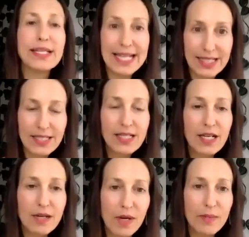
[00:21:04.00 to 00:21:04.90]
tends to
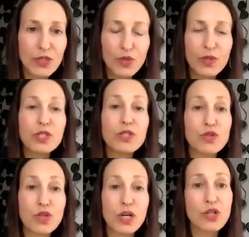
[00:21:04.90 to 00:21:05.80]
come up as soon as you
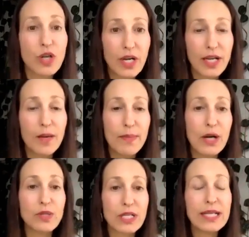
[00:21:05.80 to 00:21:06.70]
start talking
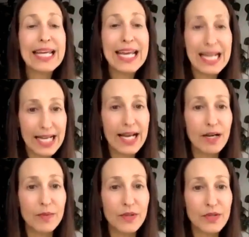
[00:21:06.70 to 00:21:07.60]
about eating
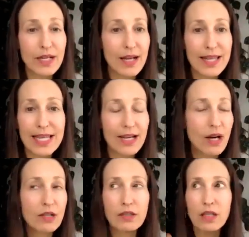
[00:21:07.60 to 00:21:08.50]
animals. And I think
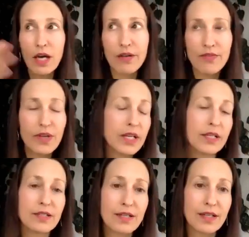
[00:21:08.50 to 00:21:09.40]
a lot of
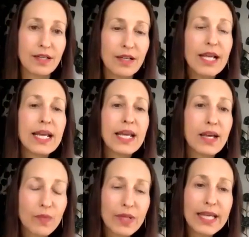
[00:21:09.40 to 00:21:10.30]
vegans can
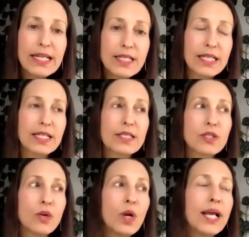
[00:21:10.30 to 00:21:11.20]
relate to this.
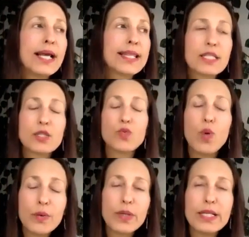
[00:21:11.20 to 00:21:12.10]
So this is
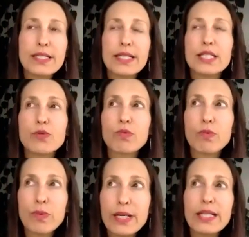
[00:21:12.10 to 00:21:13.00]
one reason it's
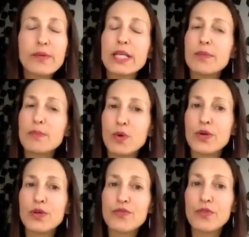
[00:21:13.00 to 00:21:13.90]
really, really
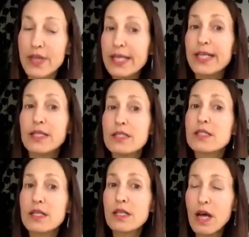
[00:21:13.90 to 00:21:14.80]
important for
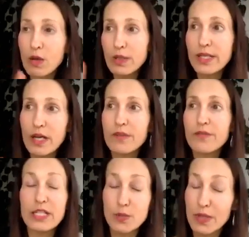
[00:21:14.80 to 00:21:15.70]
vegans, not only
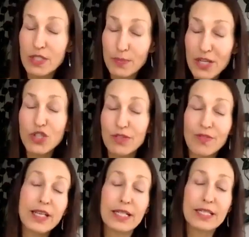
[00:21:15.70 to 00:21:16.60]
non-vegans, but especially
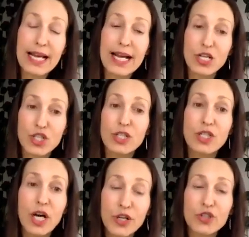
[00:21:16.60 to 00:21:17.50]
vegans actually,
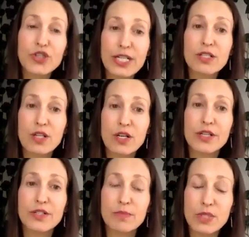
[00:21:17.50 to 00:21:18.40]
to understand
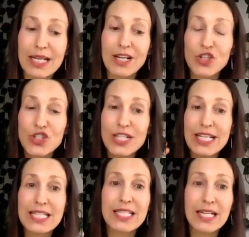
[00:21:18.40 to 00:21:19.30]
carnism so they
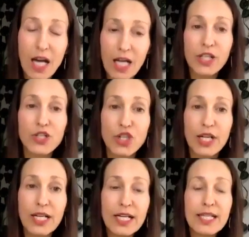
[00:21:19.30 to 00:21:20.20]
understand the
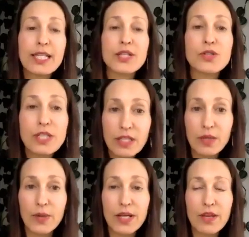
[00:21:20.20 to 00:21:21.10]
psychology that they're
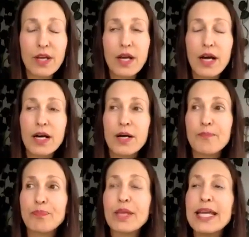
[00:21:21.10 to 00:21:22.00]
dealing with.
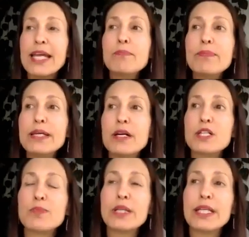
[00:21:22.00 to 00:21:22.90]
In
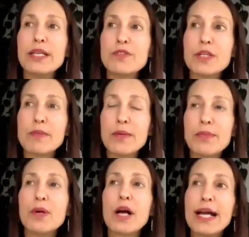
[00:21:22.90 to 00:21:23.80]
Beyond Beliefs, in my
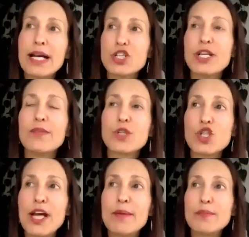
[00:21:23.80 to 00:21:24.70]
book, I actually have a
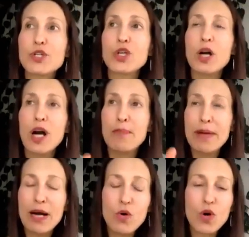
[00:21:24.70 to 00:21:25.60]
chapter
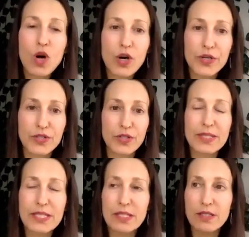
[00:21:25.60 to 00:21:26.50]
about carnism.
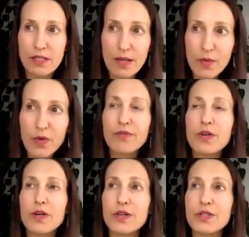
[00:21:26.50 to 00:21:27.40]
It's a summary of
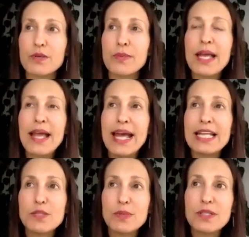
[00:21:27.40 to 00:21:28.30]
carnism.
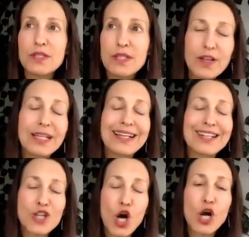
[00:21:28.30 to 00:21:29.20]
And specifically, I
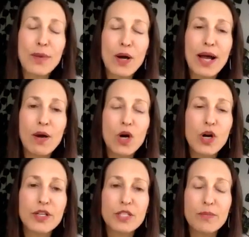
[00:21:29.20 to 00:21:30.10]
talk about how
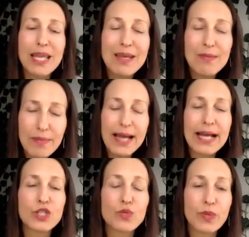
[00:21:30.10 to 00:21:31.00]
carnism
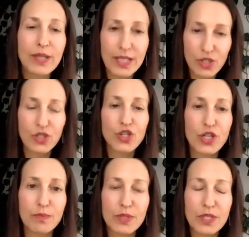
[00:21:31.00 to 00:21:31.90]
impacts
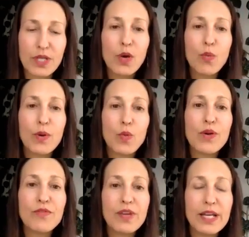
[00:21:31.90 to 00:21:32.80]
relationships when
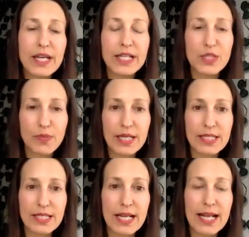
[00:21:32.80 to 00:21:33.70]
one vegan is
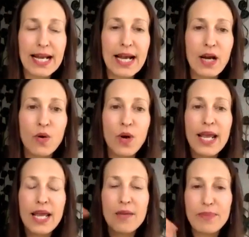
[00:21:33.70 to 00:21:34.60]
present and how
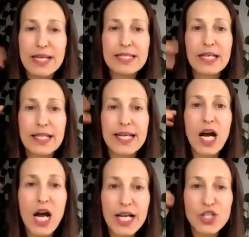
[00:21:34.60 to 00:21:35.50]
it basically
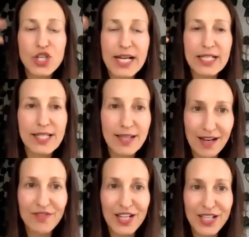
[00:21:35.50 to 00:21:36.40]
hijacks the
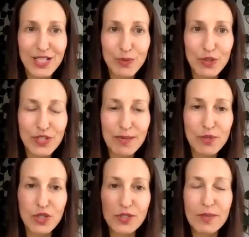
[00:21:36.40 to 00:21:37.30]
non-vegan's
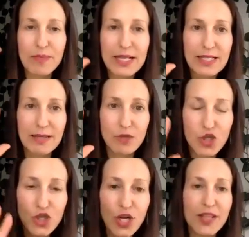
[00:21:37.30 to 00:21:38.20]
perceptions and makes them
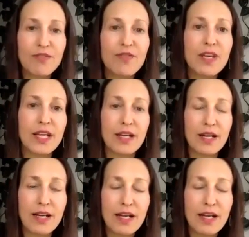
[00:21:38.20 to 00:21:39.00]
shut the vegan,